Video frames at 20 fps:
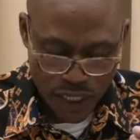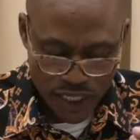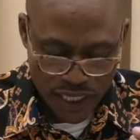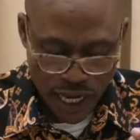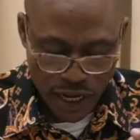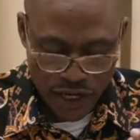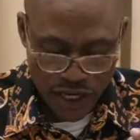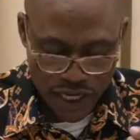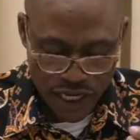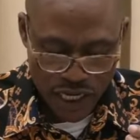
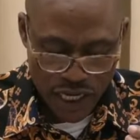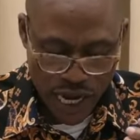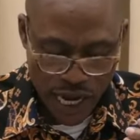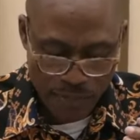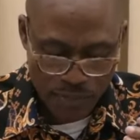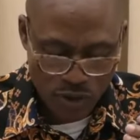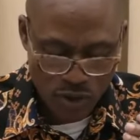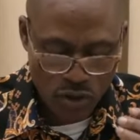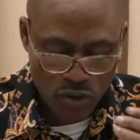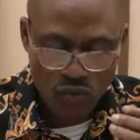Now,
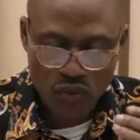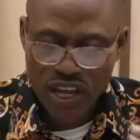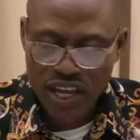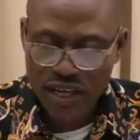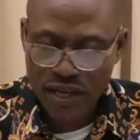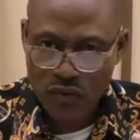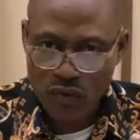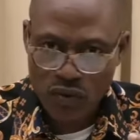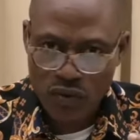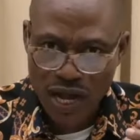I'm going to
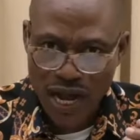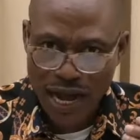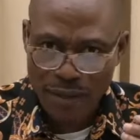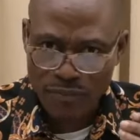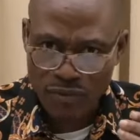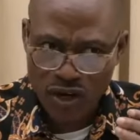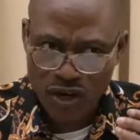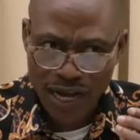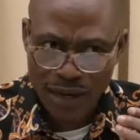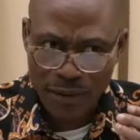read,
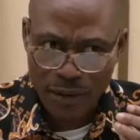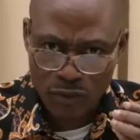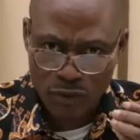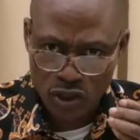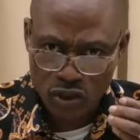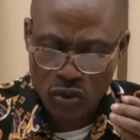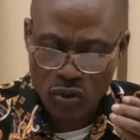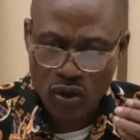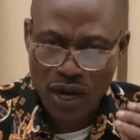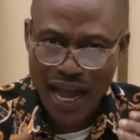and I'm
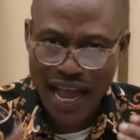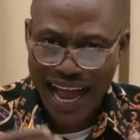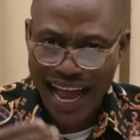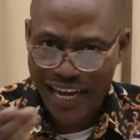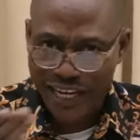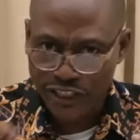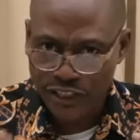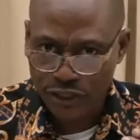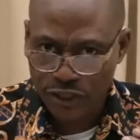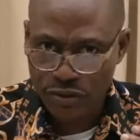also going to
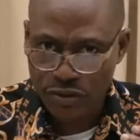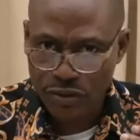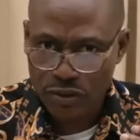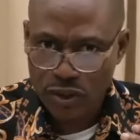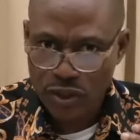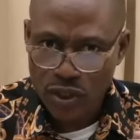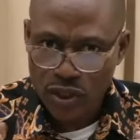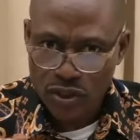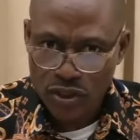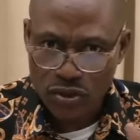ask
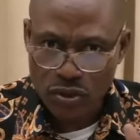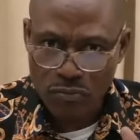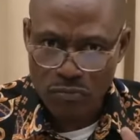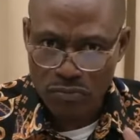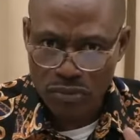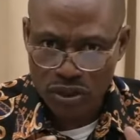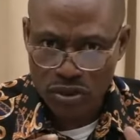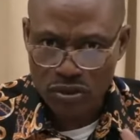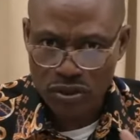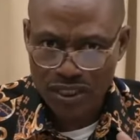you
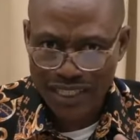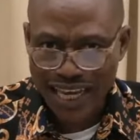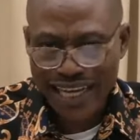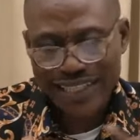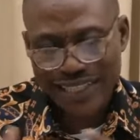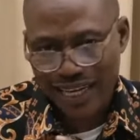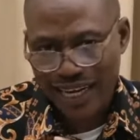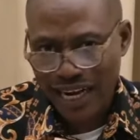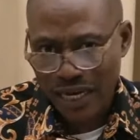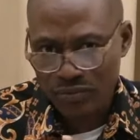to
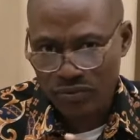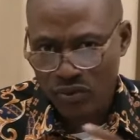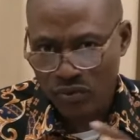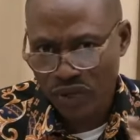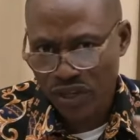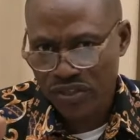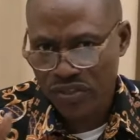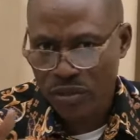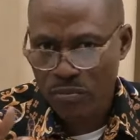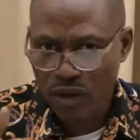take time to
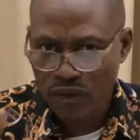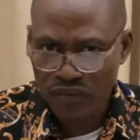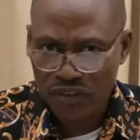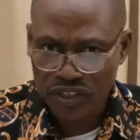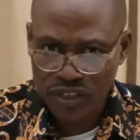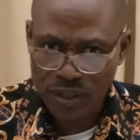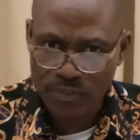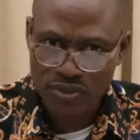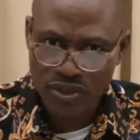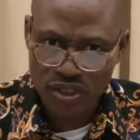read some of the
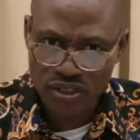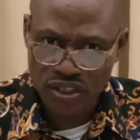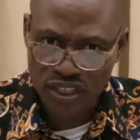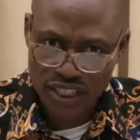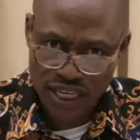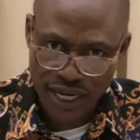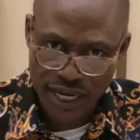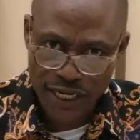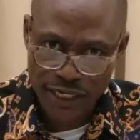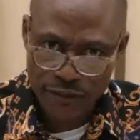scriptures
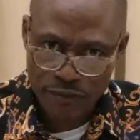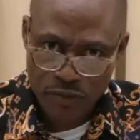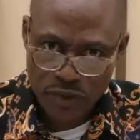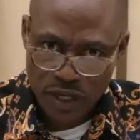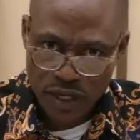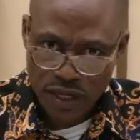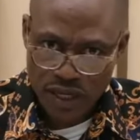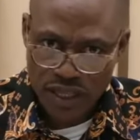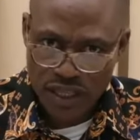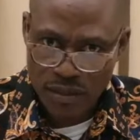tonight
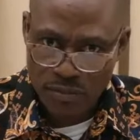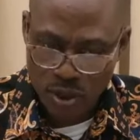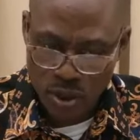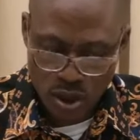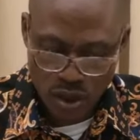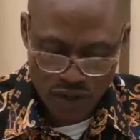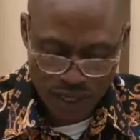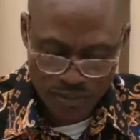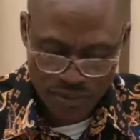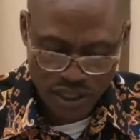in the
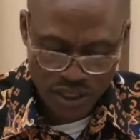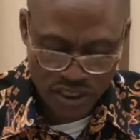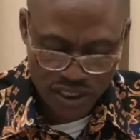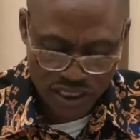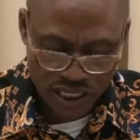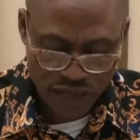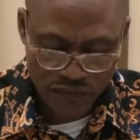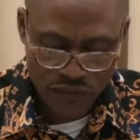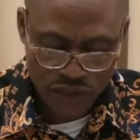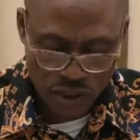book of, let me
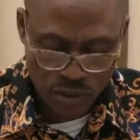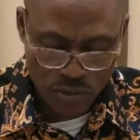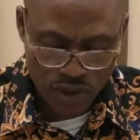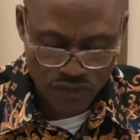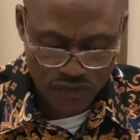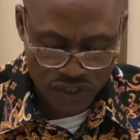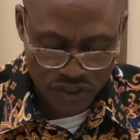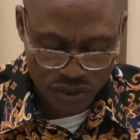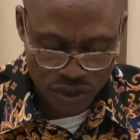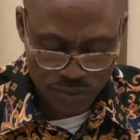just give you some
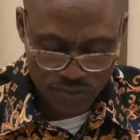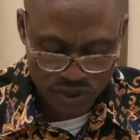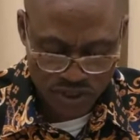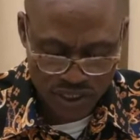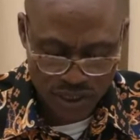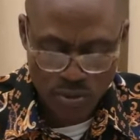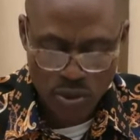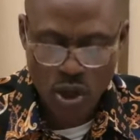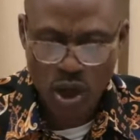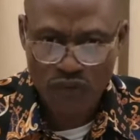of the scriptures.
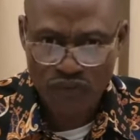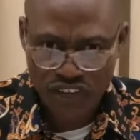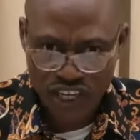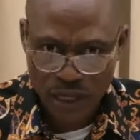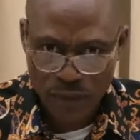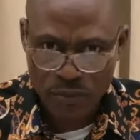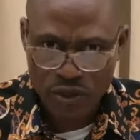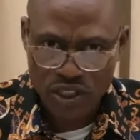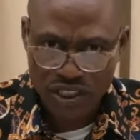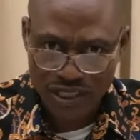The book of
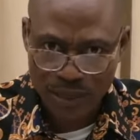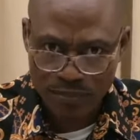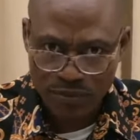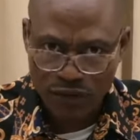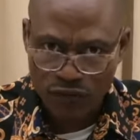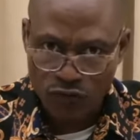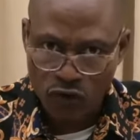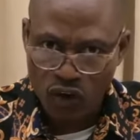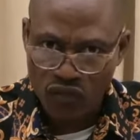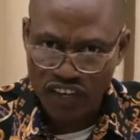Hebrews
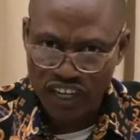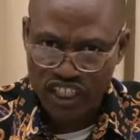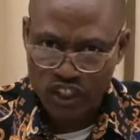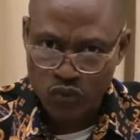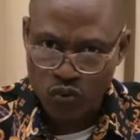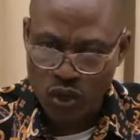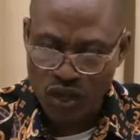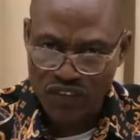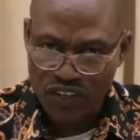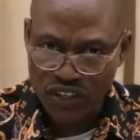chapter 4,
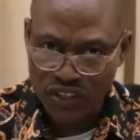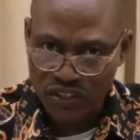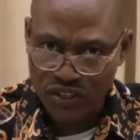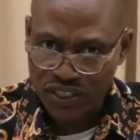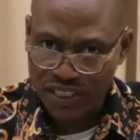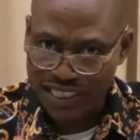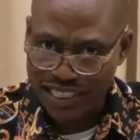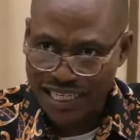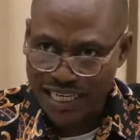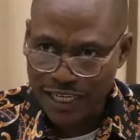verse 12 and
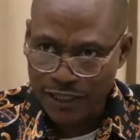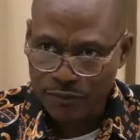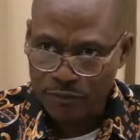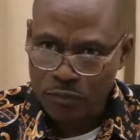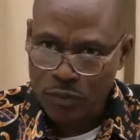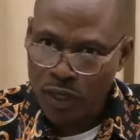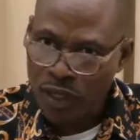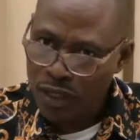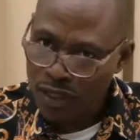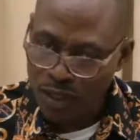
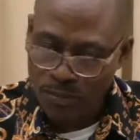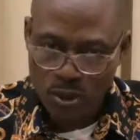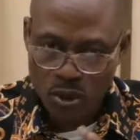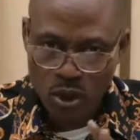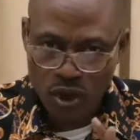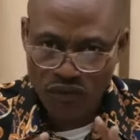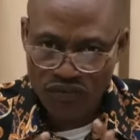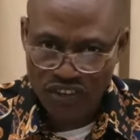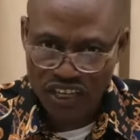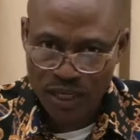13. The
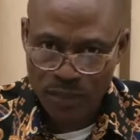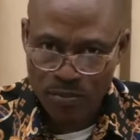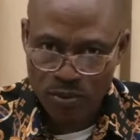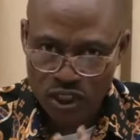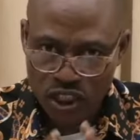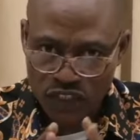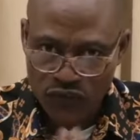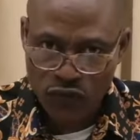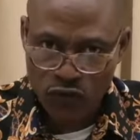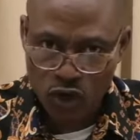book of
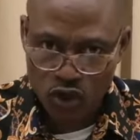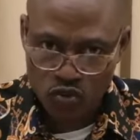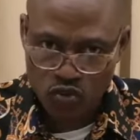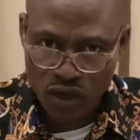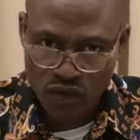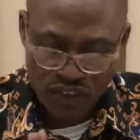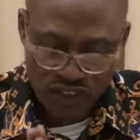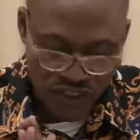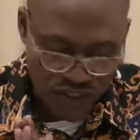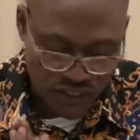Hebrews 4,
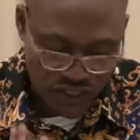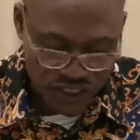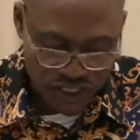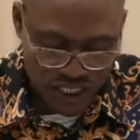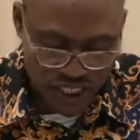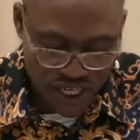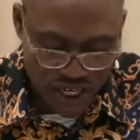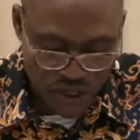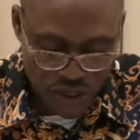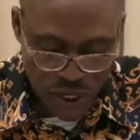12 and
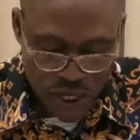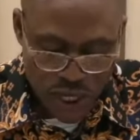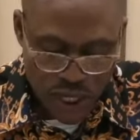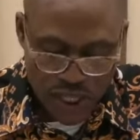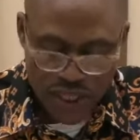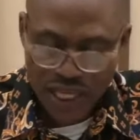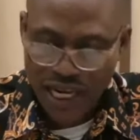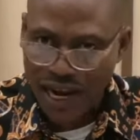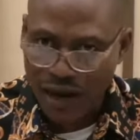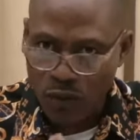13.
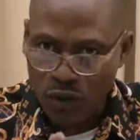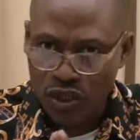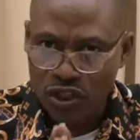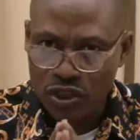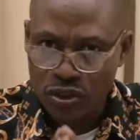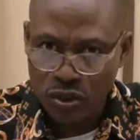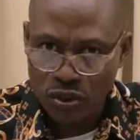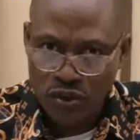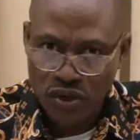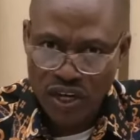Then I want
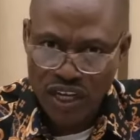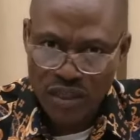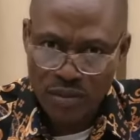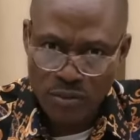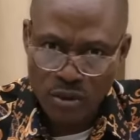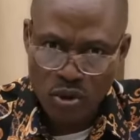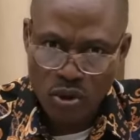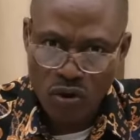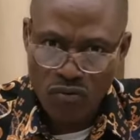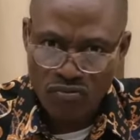you to look at the
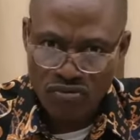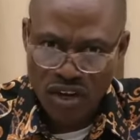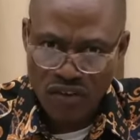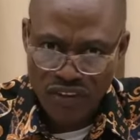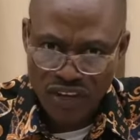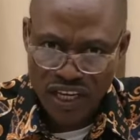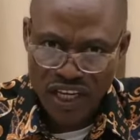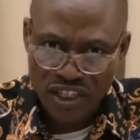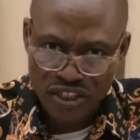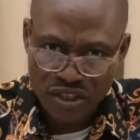book of
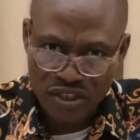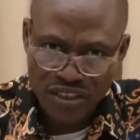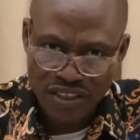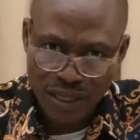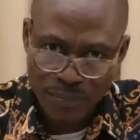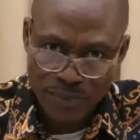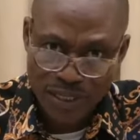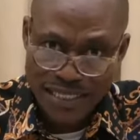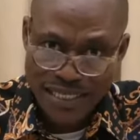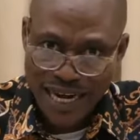Revelation
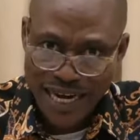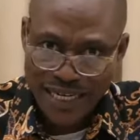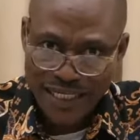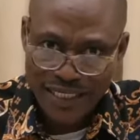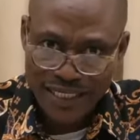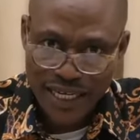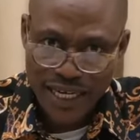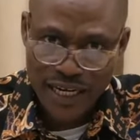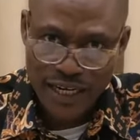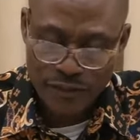chapter
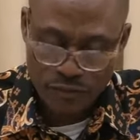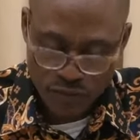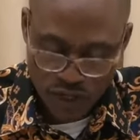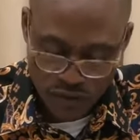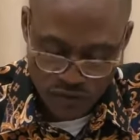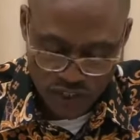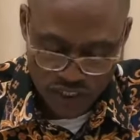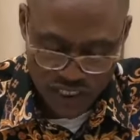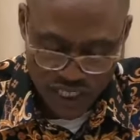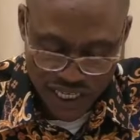19,
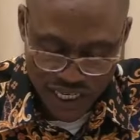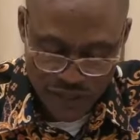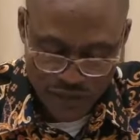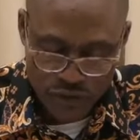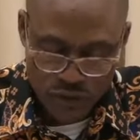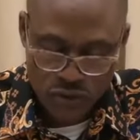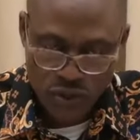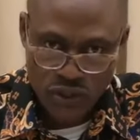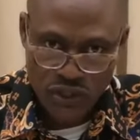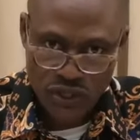verse
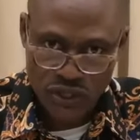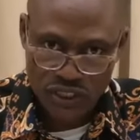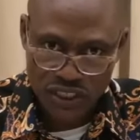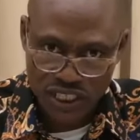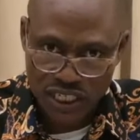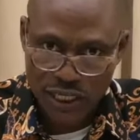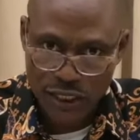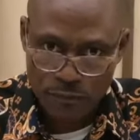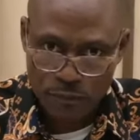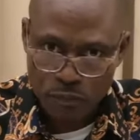11 to
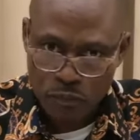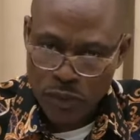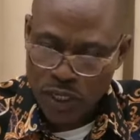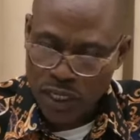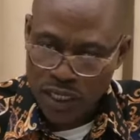13.